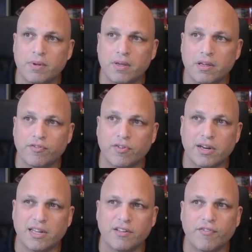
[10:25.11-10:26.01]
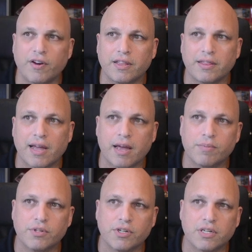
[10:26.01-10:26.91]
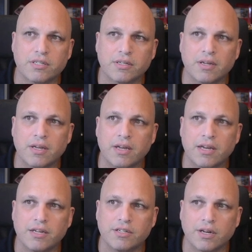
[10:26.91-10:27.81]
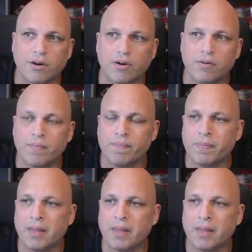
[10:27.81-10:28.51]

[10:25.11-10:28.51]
If you're in a different tab, just hit general